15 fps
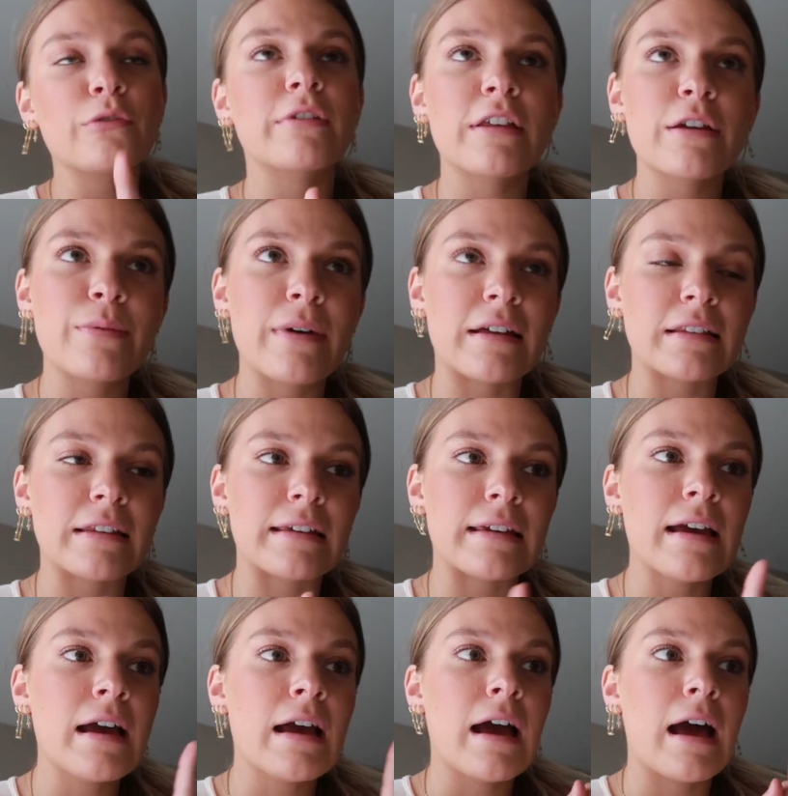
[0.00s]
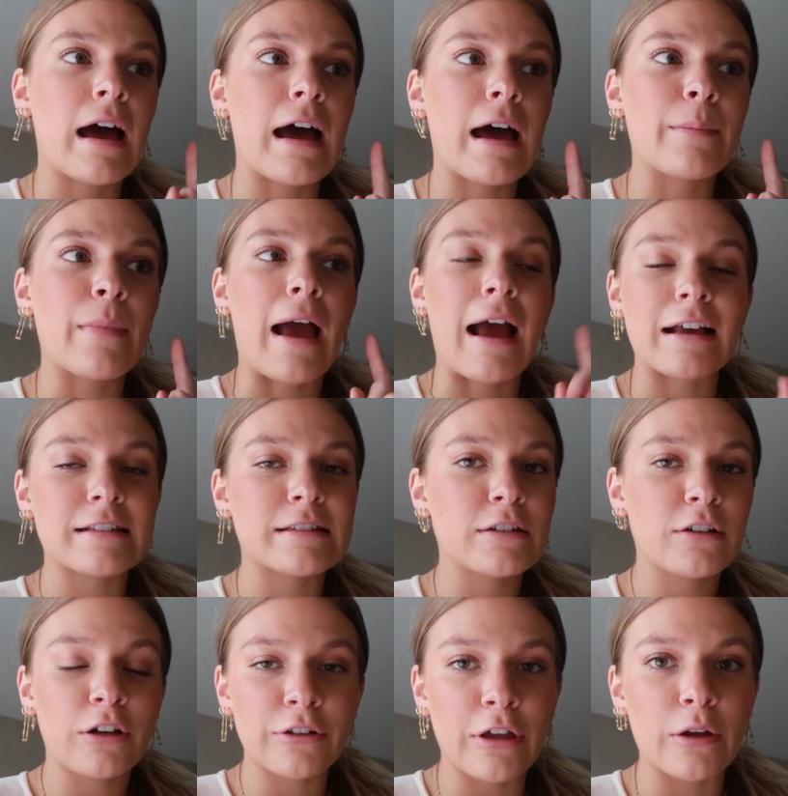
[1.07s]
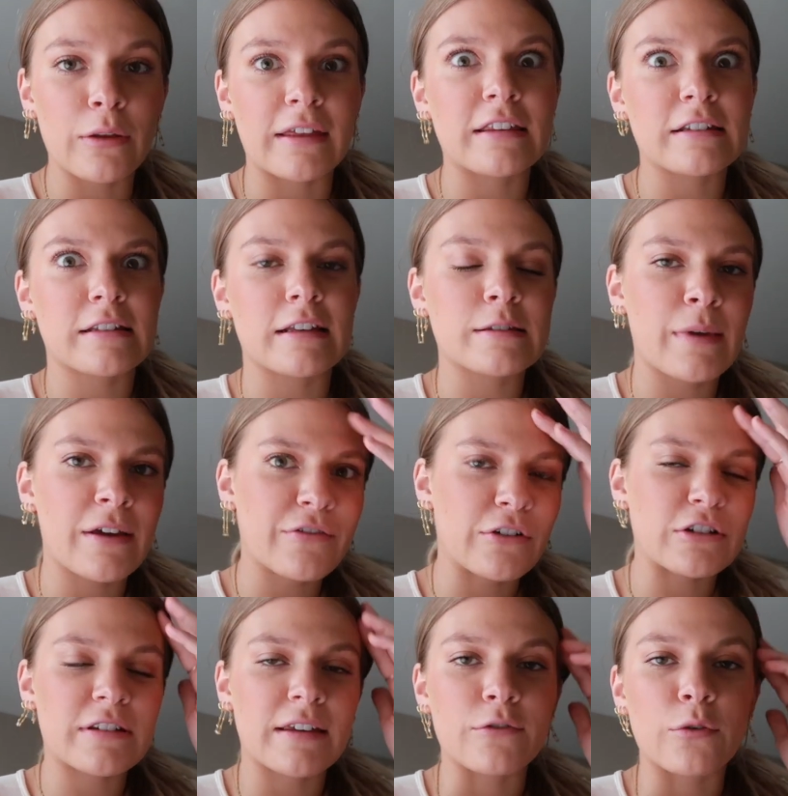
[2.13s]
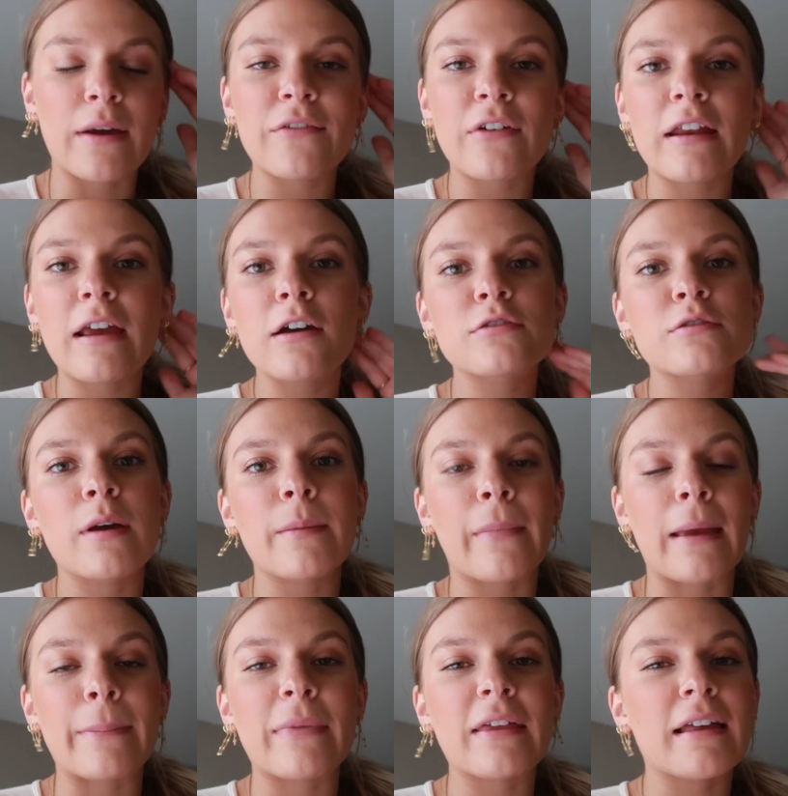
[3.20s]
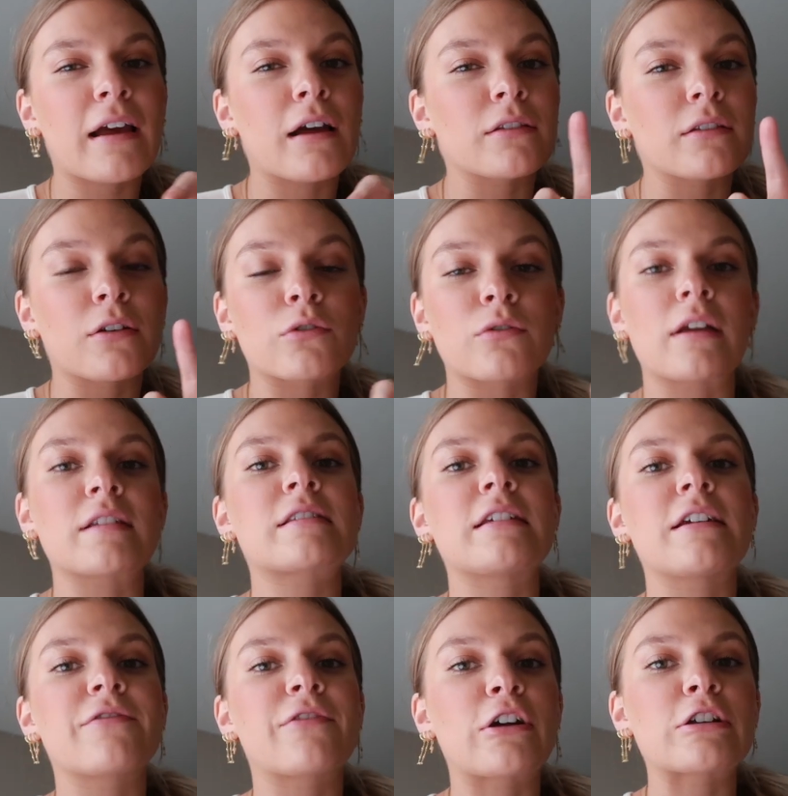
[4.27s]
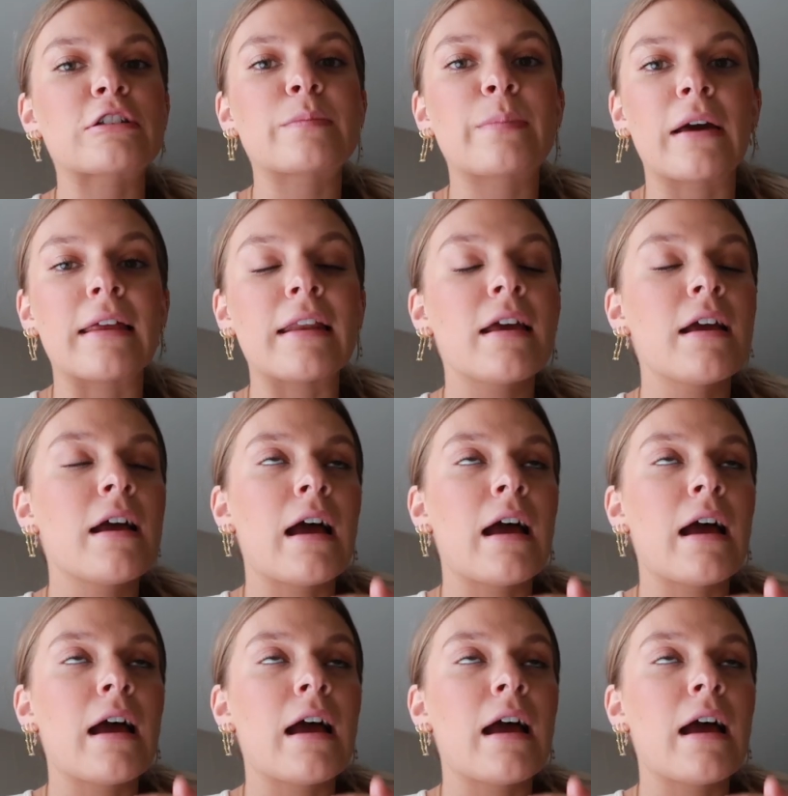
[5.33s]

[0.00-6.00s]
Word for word: really quickly um, as y'all know like this is my first giveaway video so it might be like a little rusty at first but